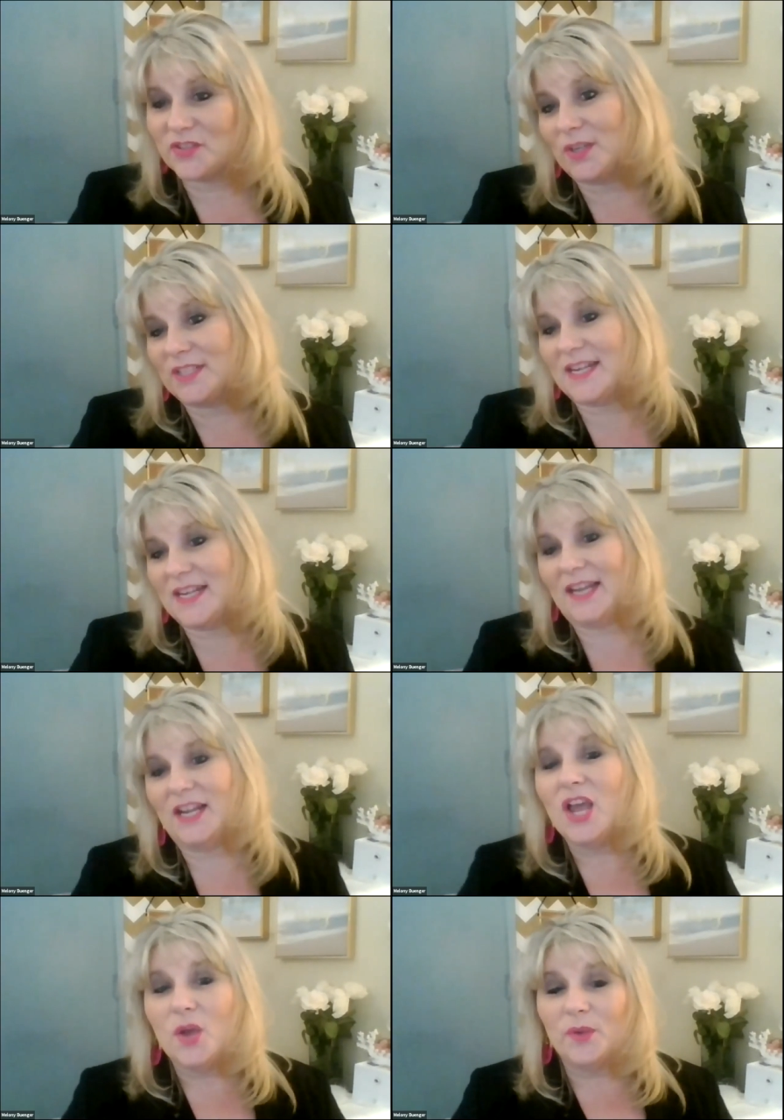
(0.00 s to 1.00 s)
her story
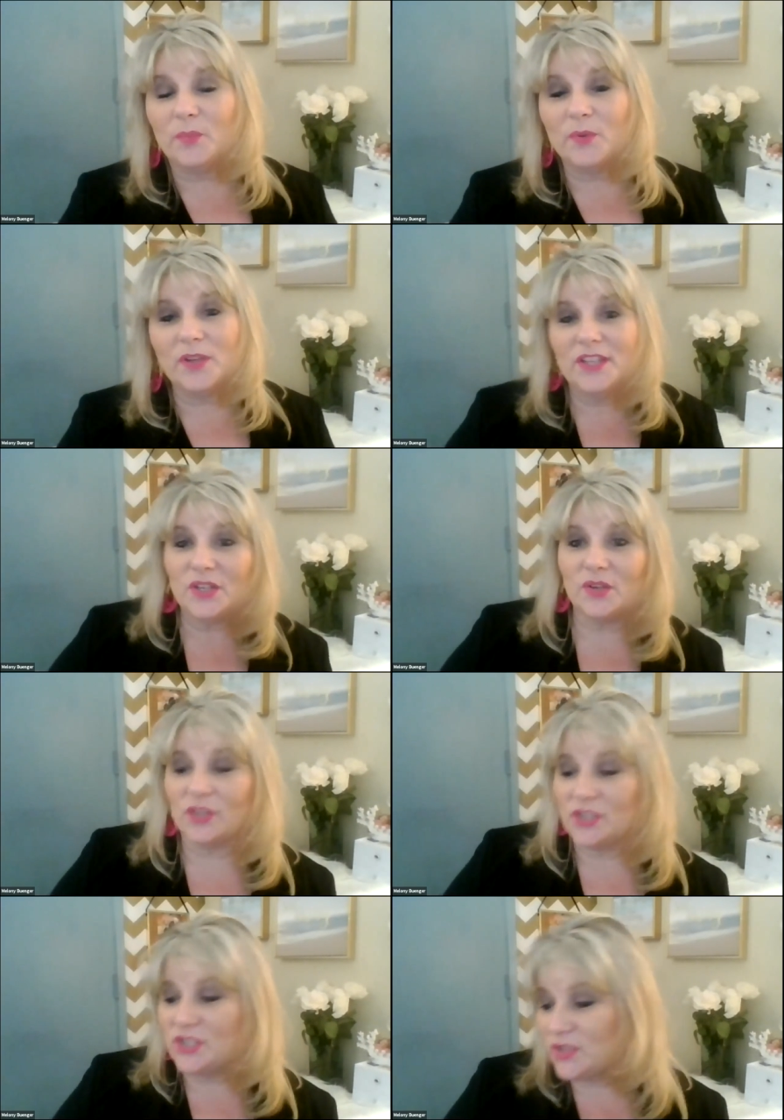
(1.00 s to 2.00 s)
tonight, we really
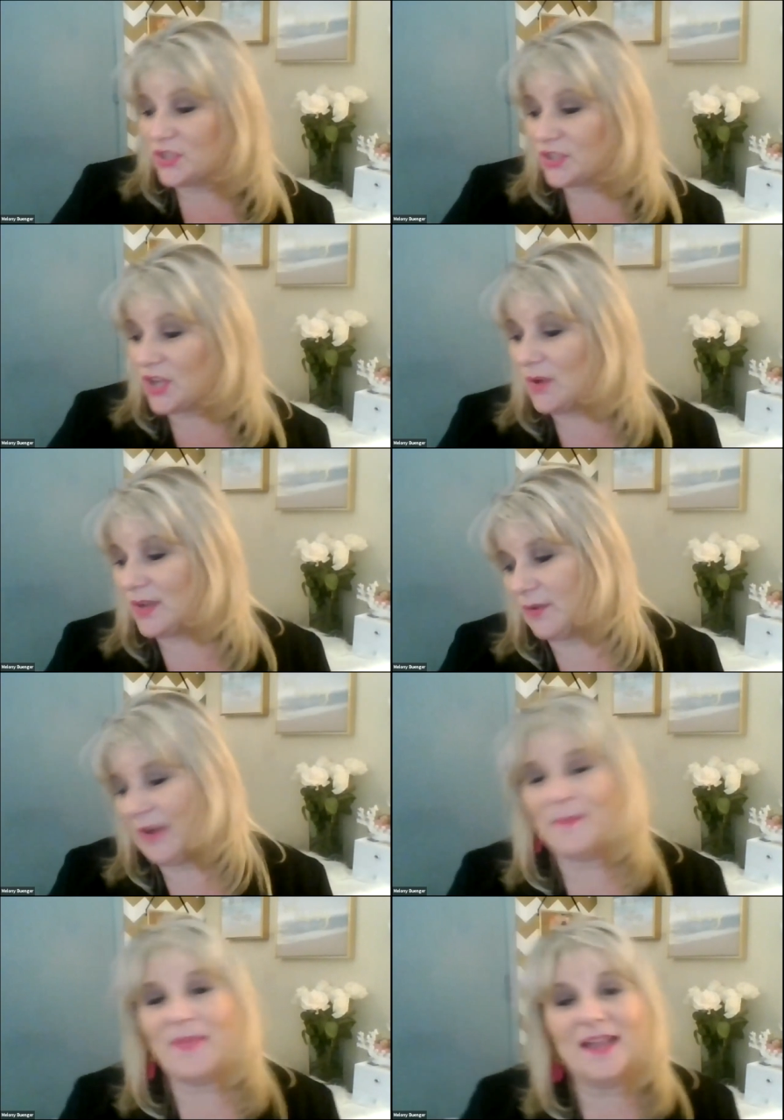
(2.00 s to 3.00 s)
encourage you to go and
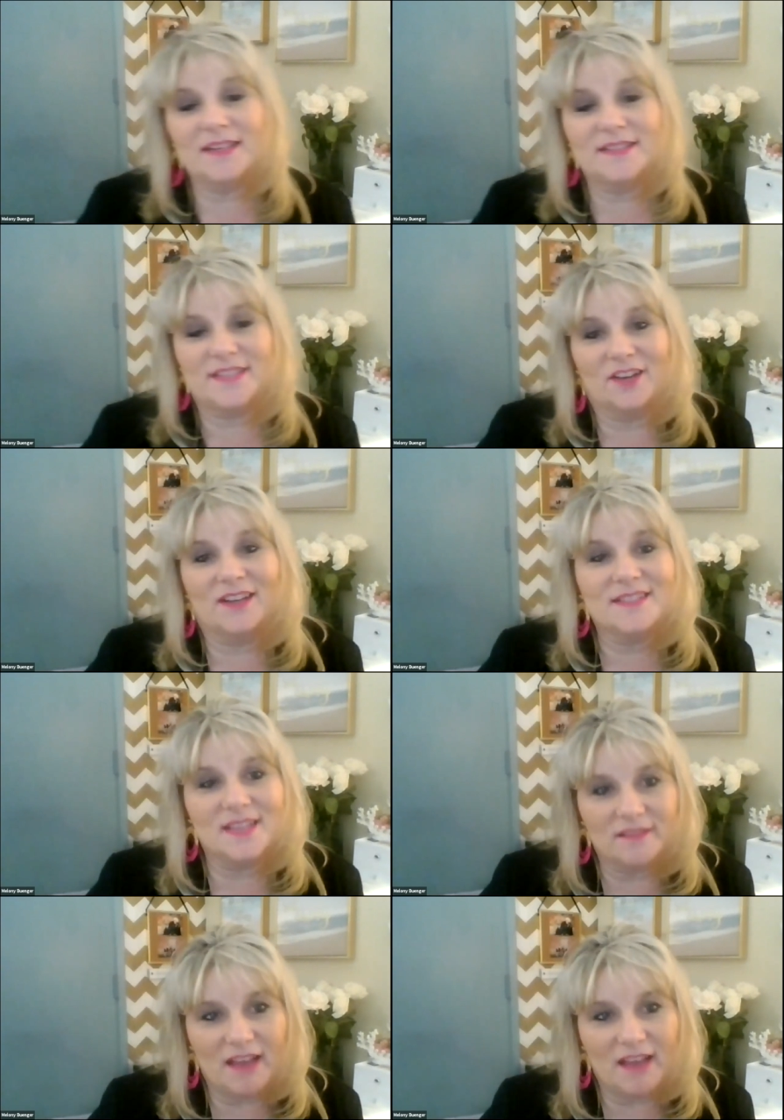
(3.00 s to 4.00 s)
grab that Daring
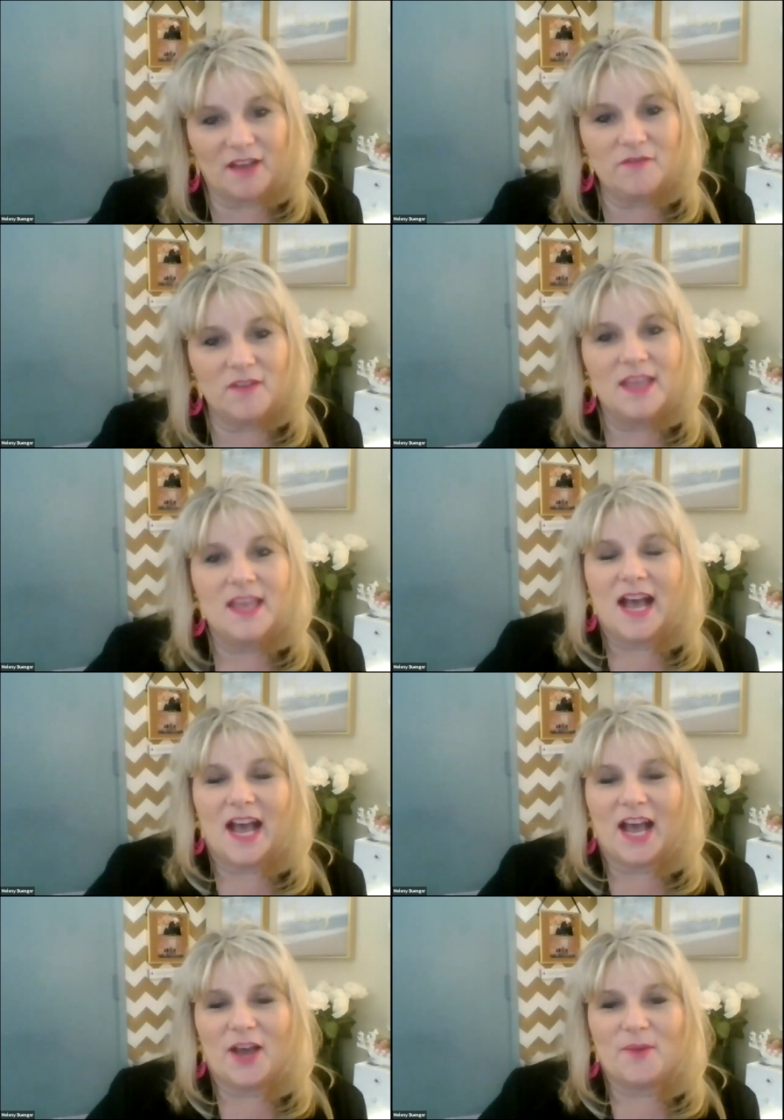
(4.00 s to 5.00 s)
to Love
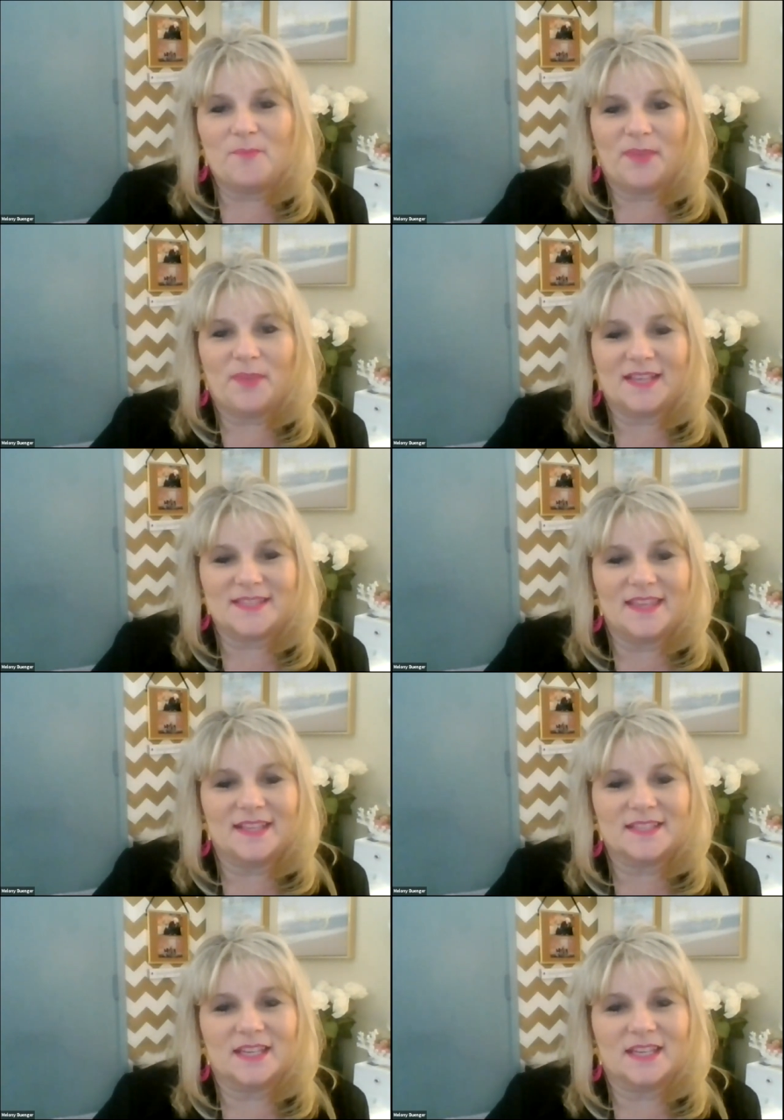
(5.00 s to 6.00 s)
um, because I
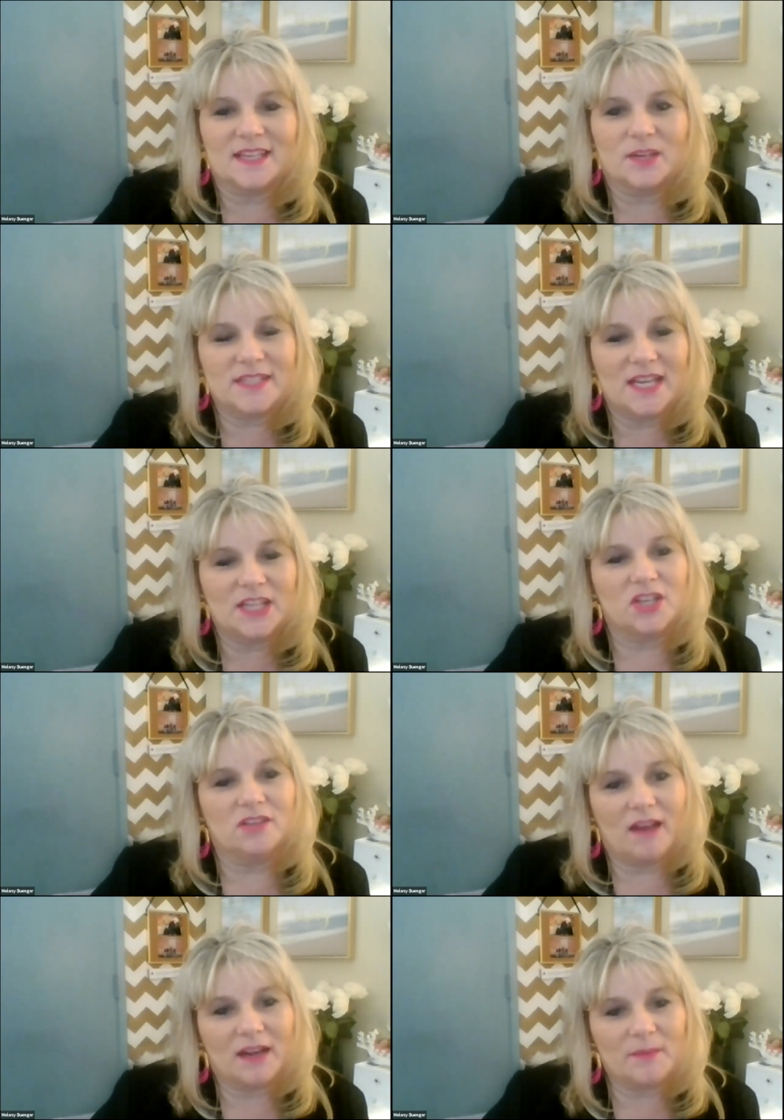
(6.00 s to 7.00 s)
think it's going to really
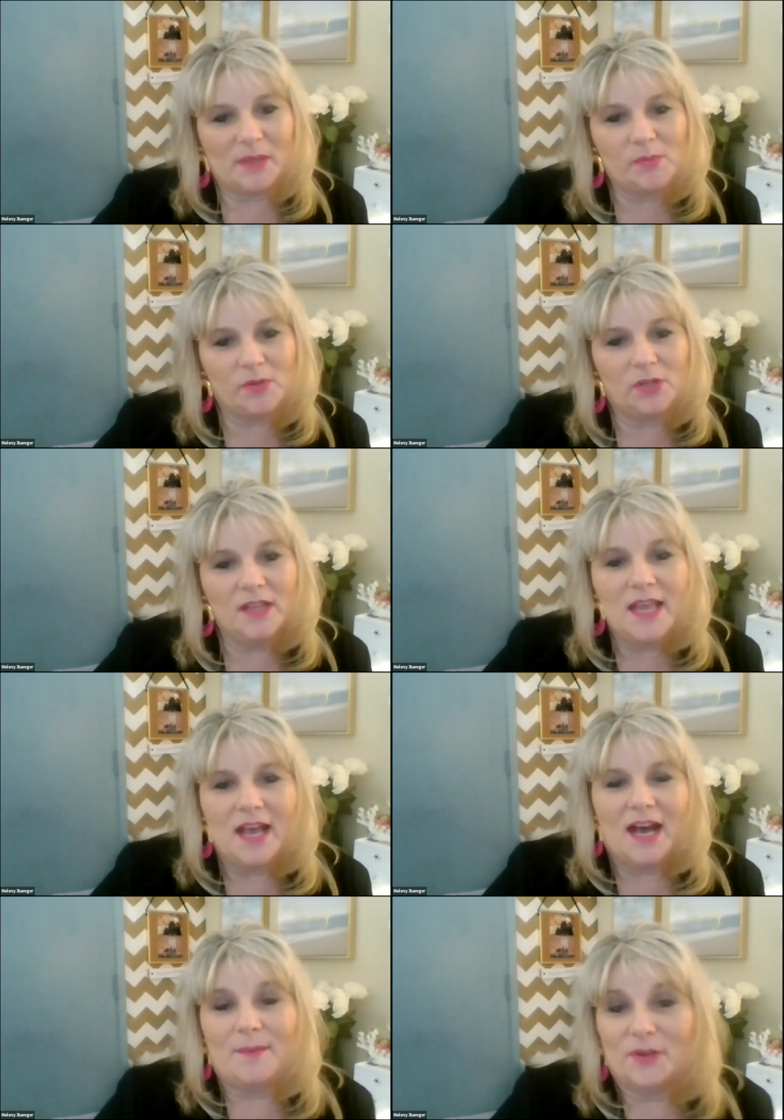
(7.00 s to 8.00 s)
touch a lot of people
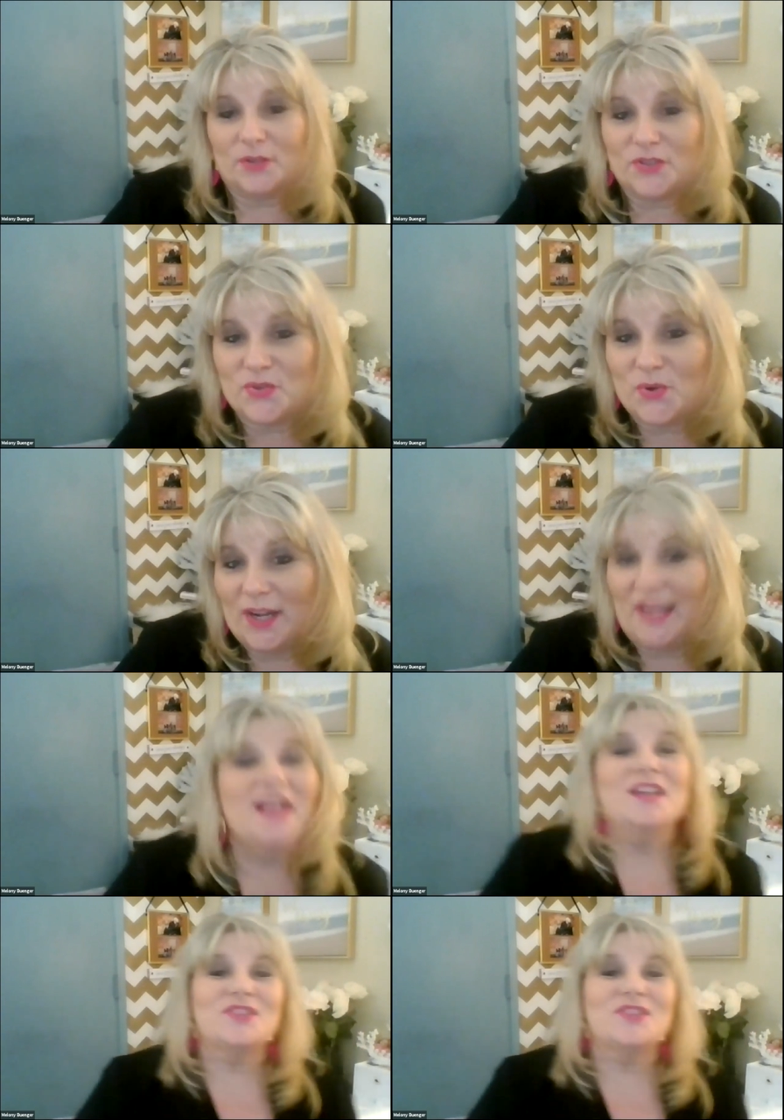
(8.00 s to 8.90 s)
um, in her story.